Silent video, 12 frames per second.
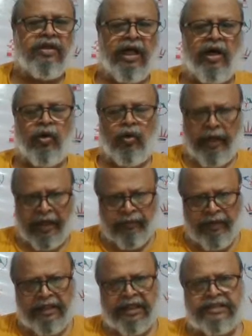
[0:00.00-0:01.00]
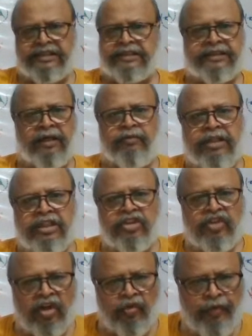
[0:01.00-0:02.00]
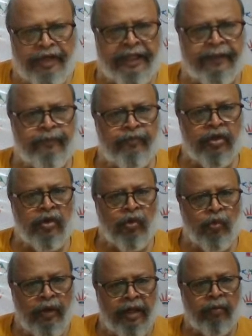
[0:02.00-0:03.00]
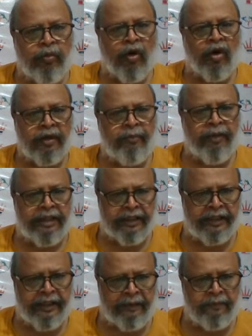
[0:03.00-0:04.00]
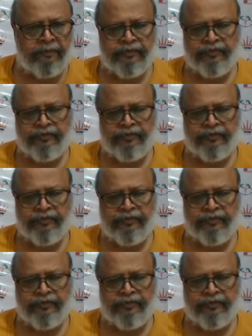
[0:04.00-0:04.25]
Now advantage has come. It is not winning. We have got a better game.